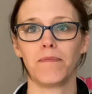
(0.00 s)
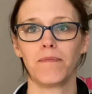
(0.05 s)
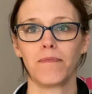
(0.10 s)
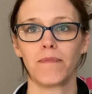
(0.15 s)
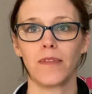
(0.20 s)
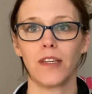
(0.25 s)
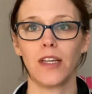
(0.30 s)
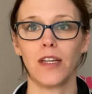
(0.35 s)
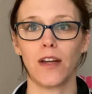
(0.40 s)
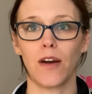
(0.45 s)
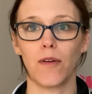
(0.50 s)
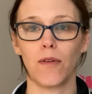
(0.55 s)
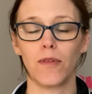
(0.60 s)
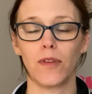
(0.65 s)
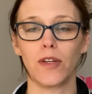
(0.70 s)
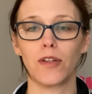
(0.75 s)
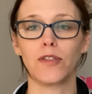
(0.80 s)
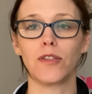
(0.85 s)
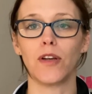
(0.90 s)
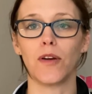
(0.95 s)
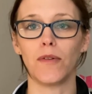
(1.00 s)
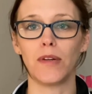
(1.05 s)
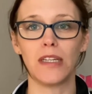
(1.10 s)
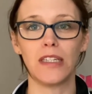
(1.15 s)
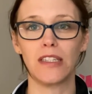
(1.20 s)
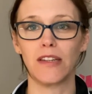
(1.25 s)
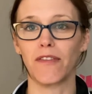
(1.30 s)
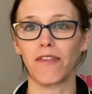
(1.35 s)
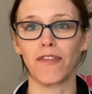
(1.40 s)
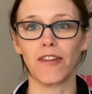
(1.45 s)
You know, there's no need
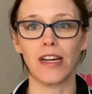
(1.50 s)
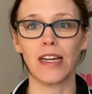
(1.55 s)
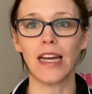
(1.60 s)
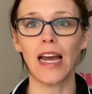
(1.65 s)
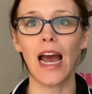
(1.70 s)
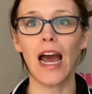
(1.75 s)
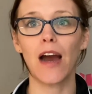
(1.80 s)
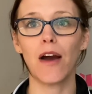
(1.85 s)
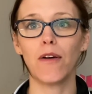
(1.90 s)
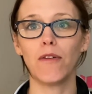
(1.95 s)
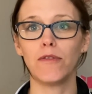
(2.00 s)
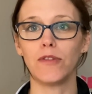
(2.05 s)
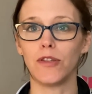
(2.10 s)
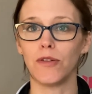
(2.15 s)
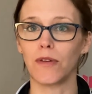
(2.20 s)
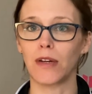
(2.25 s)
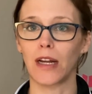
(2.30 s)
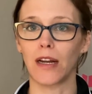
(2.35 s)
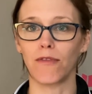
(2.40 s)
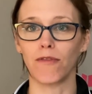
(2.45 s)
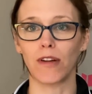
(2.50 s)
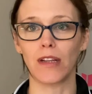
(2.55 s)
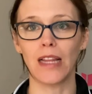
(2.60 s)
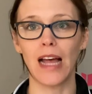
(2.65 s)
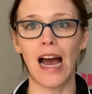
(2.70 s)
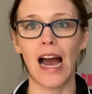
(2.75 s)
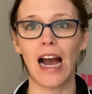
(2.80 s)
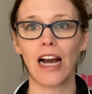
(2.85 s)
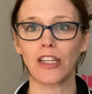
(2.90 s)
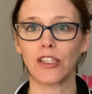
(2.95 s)
to freak out. You can
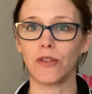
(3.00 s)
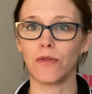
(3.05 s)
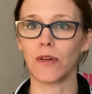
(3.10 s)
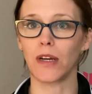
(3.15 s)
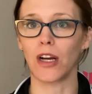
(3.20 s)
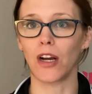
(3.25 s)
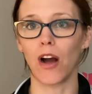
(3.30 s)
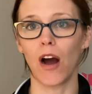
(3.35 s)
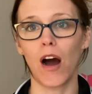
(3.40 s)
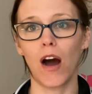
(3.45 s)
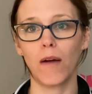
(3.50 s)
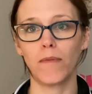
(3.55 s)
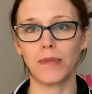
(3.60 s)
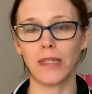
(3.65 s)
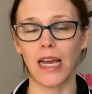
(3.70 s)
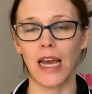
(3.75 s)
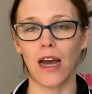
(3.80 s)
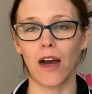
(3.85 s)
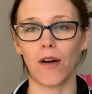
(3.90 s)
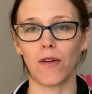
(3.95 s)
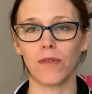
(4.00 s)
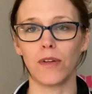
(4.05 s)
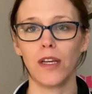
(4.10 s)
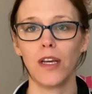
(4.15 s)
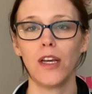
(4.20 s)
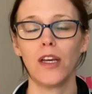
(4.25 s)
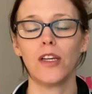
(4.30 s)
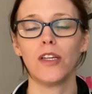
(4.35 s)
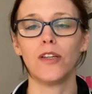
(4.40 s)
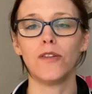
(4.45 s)
relax, you can calm down.
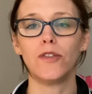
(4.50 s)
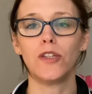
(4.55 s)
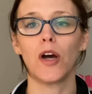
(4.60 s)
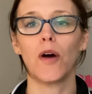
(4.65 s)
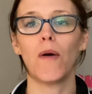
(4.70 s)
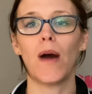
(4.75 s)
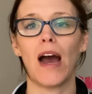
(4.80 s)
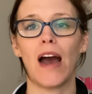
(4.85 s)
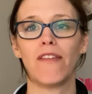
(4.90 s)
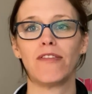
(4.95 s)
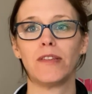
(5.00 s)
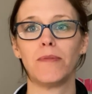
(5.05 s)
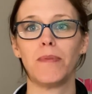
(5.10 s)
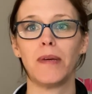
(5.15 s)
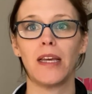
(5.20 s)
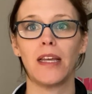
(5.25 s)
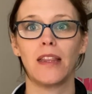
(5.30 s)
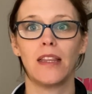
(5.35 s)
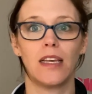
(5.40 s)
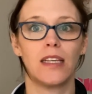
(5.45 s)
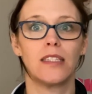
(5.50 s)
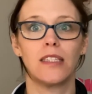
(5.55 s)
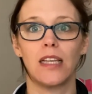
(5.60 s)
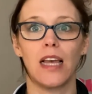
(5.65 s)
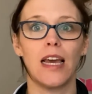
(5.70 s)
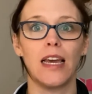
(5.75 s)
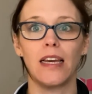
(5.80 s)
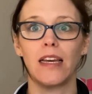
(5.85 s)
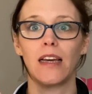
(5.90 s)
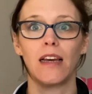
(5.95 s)
You don't have to be in this
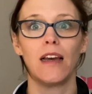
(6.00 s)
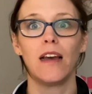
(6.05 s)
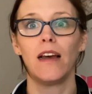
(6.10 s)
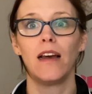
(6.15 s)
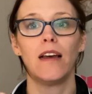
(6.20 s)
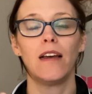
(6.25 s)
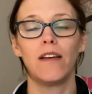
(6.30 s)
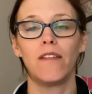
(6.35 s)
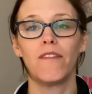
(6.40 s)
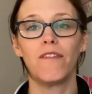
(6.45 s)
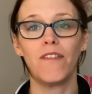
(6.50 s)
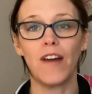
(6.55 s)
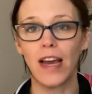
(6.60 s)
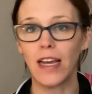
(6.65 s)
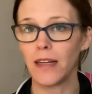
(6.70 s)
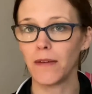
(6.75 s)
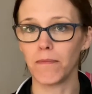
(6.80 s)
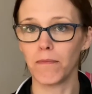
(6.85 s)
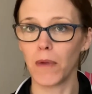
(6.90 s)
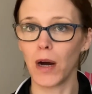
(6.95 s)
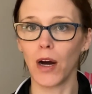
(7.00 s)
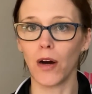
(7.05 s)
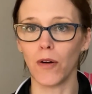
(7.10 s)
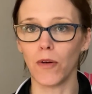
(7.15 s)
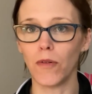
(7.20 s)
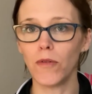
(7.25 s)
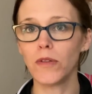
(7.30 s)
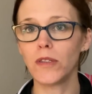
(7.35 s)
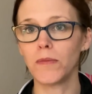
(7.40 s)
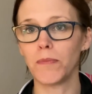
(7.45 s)
like fight
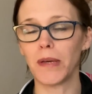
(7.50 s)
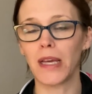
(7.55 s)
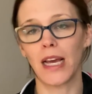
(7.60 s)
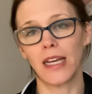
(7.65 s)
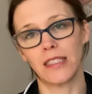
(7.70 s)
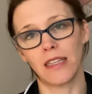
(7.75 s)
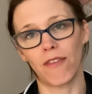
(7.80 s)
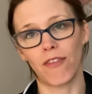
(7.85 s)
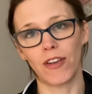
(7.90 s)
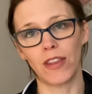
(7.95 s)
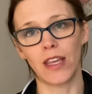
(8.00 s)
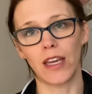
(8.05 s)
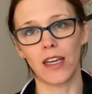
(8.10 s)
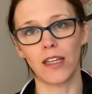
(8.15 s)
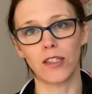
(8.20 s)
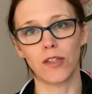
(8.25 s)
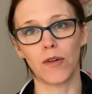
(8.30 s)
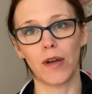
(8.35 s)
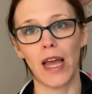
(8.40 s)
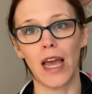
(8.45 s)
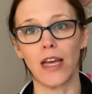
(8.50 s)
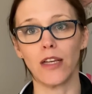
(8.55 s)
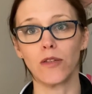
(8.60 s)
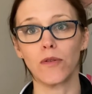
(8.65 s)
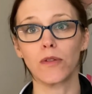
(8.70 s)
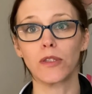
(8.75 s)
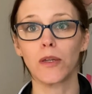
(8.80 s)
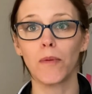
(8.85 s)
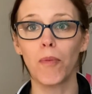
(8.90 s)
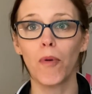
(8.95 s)
mode because everything is okay. So
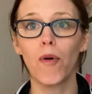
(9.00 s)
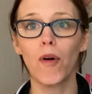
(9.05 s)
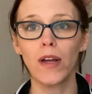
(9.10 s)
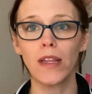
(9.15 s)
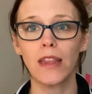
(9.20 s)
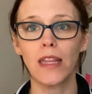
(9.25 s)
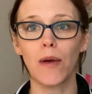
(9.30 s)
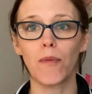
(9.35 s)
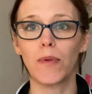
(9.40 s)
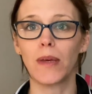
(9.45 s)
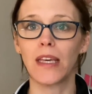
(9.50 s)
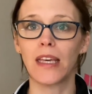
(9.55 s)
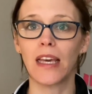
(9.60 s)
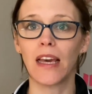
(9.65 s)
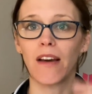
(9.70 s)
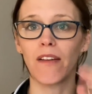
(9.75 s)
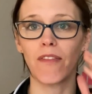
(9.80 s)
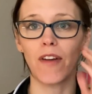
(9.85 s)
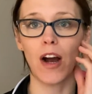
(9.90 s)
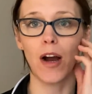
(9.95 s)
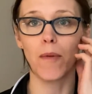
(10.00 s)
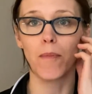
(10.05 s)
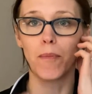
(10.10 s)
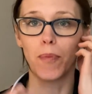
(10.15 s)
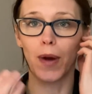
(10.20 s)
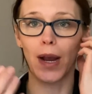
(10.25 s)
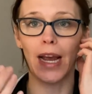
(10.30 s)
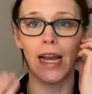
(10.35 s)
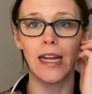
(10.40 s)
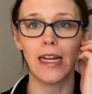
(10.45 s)
it's important that we give our
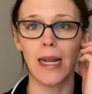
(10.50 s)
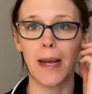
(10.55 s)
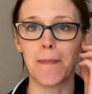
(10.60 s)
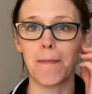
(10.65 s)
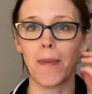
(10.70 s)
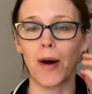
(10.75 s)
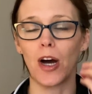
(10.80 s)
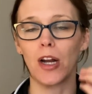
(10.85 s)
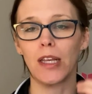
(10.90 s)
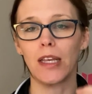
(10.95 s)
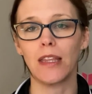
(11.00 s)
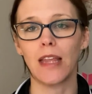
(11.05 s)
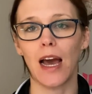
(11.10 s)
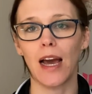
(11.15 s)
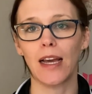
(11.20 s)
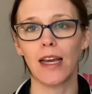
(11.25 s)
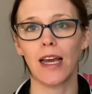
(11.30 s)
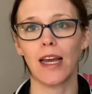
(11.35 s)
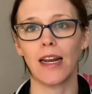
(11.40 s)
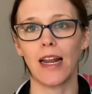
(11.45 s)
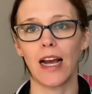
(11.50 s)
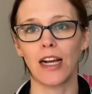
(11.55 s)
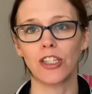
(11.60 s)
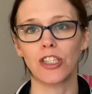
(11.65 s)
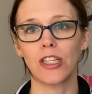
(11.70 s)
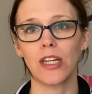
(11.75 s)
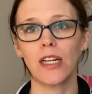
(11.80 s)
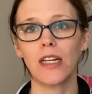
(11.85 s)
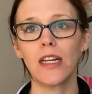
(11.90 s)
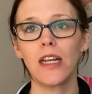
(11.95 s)
brain and body that
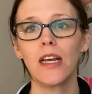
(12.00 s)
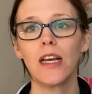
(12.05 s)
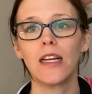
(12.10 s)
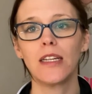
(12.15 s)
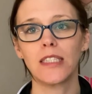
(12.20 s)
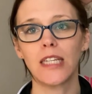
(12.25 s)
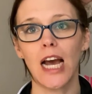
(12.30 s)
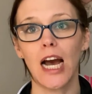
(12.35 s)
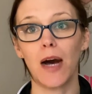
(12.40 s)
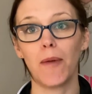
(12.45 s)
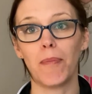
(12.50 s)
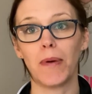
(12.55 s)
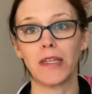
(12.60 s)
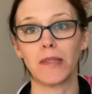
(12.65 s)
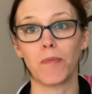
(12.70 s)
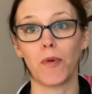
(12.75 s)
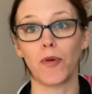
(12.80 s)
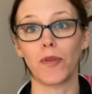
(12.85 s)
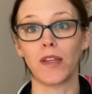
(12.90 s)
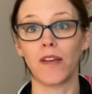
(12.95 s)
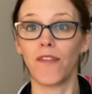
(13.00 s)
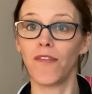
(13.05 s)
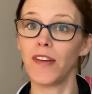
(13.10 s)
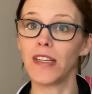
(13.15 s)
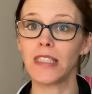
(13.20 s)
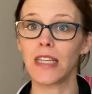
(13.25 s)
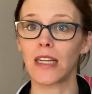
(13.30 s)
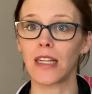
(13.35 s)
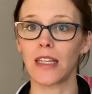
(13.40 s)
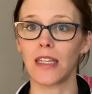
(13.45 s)
connection to help us both to
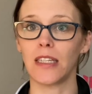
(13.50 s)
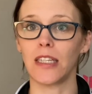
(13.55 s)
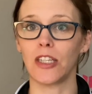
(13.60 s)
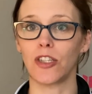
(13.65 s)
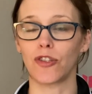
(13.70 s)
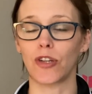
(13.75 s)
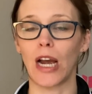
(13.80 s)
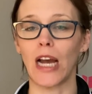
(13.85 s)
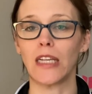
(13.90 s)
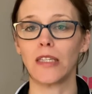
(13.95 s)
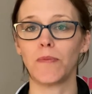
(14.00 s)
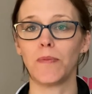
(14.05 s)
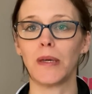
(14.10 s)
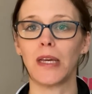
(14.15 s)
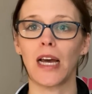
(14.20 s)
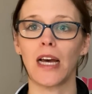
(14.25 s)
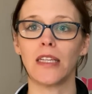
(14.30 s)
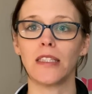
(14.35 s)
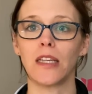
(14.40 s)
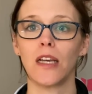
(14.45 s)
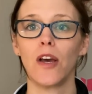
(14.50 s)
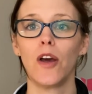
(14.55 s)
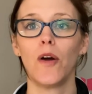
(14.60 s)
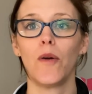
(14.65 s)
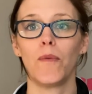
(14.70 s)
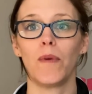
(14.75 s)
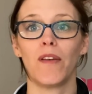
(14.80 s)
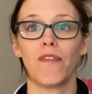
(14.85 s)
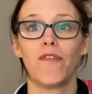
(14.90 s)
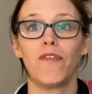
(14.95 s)
physically de-stress, because
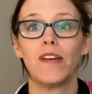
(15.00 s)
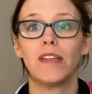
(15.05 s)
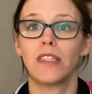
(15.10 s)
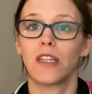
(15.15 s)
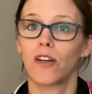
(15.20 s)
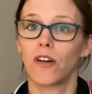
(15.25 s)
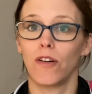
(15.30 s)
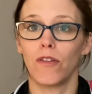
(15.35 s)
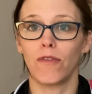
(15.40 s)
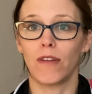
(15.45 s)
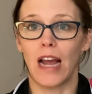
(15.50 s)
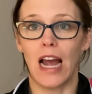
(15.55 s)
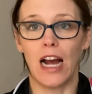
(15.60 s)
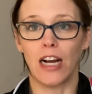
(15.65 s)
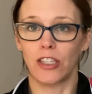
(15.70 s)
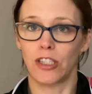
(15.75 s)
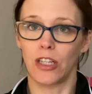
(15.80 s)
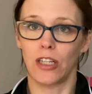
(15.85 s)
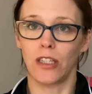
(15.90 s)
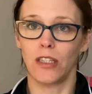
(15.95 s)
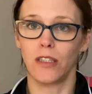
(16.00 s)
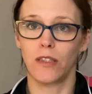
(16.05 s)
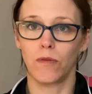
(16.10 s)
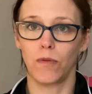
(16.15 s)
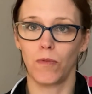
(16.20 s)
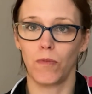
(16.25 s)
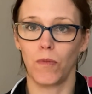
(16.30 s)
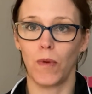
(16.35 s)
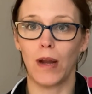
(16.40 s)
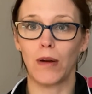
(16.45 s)
we have physical reactions
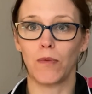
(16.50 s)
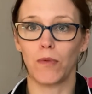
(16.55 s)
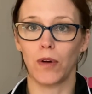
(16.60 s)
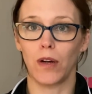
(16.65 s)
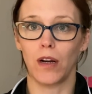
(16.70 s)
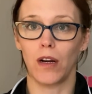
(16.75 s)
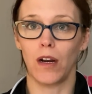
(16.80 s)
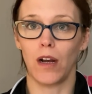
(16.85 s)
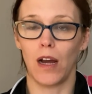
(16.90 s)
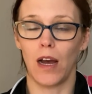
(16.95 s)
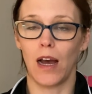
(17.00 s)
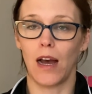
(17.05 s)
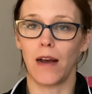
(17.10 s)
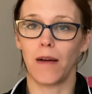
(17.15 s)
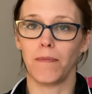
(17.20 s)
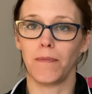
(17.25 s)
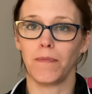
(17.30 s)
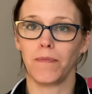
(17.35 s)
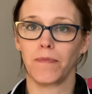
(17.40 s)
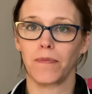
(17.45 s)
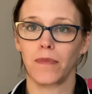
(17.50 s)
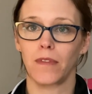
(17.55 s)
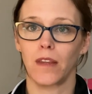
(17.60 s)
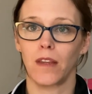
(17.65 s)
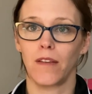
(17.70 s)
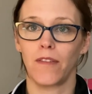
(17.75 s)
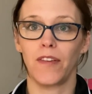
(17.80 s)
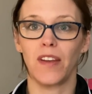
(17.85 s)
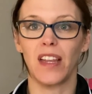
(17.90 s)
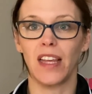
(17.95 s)
when we're
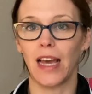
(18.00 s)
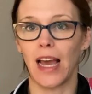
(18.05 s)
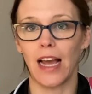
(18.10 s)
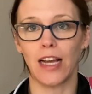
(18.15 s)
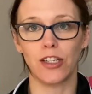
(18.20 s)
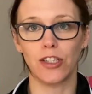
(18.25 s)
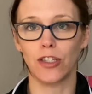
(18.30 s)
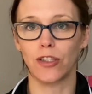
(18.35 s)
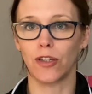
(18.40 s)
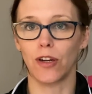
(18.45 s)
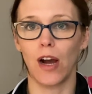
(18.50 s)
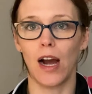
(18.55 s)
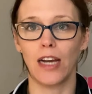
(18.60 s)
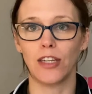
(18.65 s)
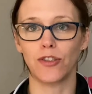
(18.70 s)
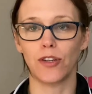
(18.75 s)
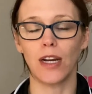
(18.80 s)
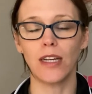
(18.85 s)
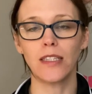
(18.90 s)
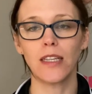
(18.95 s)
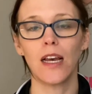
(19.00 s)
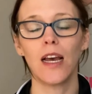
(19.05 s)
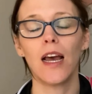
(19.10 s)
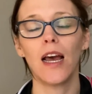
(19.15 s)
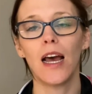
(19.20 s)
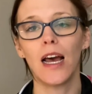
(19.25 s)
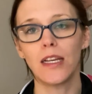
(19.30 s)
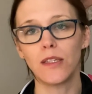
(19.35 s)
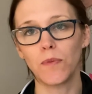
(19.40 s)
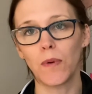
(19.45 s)
feeling anxious or high stress,
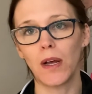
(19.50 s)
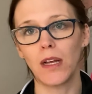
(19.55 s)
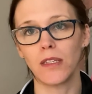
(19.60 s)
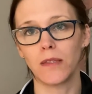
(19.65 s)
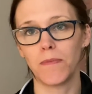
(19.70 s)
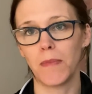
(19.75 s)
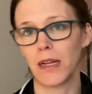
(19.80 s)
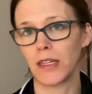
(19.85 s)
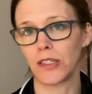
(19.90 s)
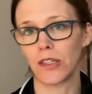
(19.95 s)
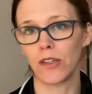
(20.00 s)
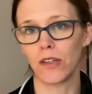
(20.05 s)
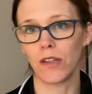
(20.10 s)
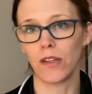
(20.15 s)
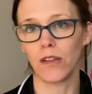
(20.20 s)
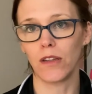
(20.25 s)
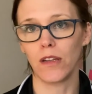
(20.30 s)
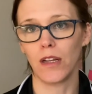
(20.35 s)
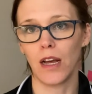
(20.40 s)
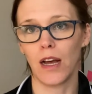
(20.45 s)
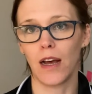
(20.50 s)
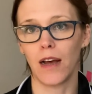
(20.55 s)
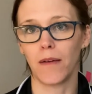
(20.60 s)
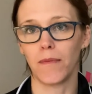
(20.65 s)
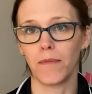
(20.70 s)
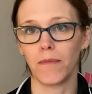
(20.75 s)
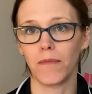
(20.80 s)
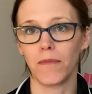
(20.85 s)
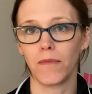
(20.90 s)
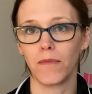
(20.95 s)
as well as mental
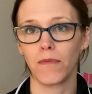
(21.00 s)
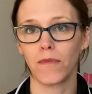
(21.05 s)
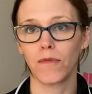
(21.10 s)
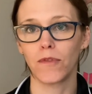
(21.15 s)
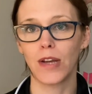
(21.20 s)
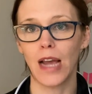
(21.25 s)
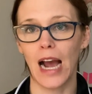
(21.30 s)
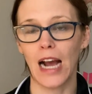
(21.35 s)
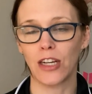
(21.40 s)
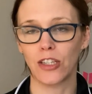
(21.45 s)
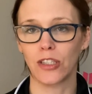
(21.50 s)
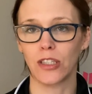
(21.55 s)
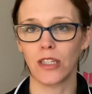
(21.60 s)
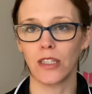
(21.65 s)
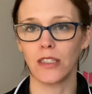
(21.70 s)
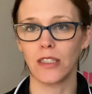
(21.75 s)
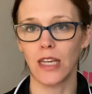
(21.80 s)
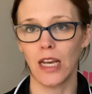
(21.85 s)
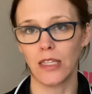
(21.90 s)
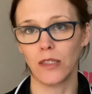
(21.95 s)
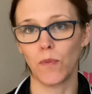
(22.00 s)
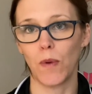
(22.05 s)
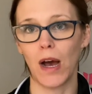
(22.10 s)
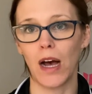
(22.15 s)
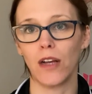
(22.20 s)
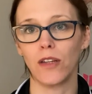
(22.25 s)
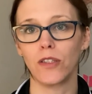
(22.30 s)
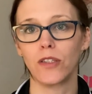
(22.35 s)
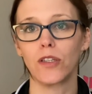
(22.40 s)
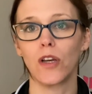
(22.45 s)
reactions as
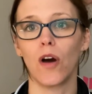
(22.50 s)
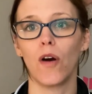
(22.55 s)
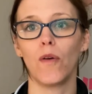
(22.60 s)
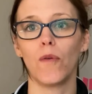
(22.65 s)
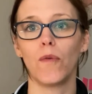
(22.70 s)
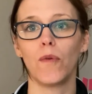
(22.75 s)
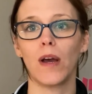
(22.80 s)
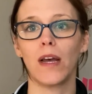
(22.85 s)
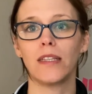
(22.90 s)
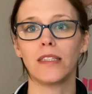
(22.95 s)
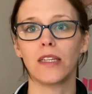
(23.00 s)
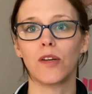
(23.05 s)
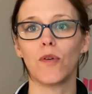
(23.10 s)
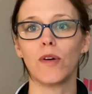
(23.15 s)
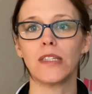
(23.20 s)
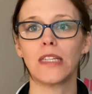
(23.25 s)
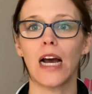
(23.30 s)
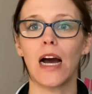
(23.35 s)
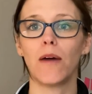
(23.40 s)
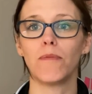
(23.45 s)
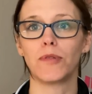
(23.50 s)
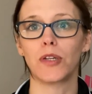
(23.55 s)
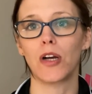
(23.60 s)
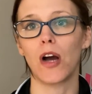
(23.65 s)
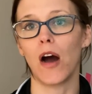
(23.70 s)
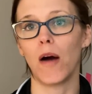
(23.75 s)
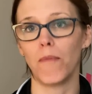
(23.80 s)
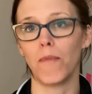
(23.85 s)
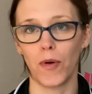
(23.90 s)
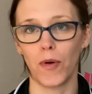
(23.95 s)
well. So it's going to help to
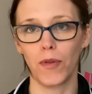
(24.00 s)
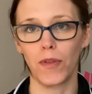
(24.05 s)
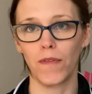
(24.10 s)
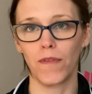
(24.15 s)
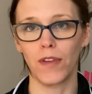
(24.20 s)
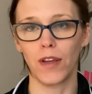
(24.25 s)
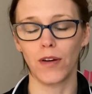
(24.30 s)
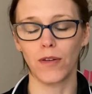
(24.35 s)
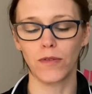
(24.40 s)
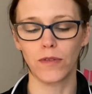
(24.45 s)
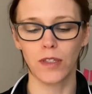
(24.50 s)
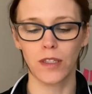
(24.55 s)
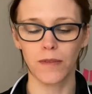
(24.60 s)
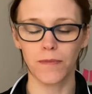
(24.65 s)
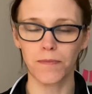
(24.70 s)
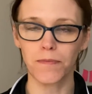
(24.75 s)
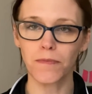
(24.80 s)
calm of those.